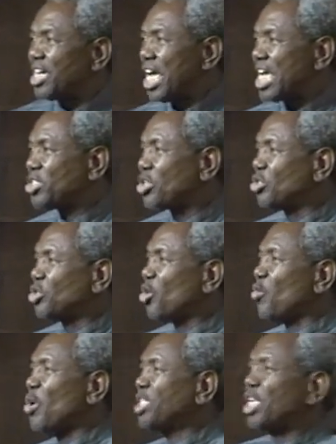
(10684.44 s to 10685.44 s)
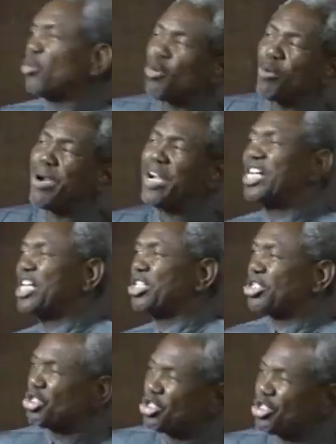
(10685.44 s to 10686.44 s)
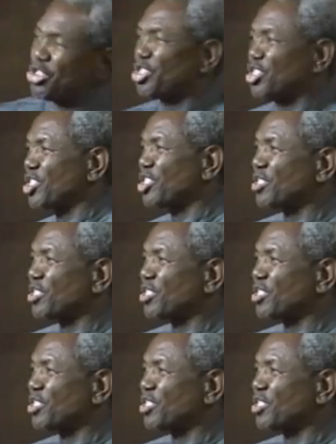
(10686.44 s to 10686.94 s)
I don't know what a woman is?